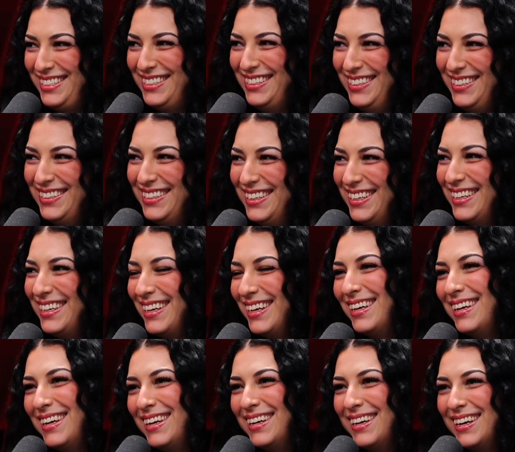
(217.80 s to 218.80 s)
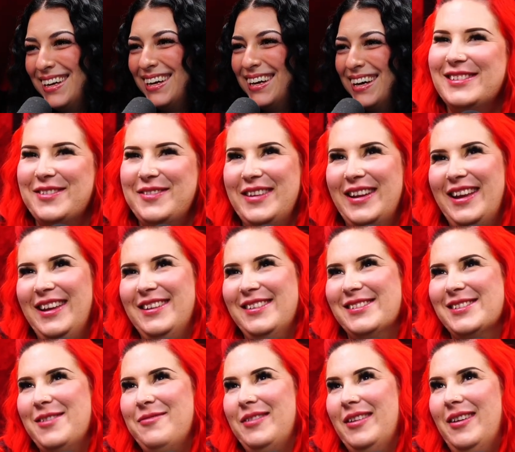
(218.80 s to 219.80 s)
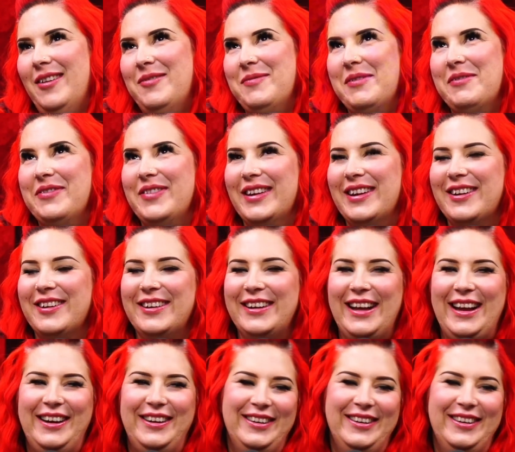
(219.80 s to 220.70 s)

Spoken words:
You told me you can't do something, we'll figure it out.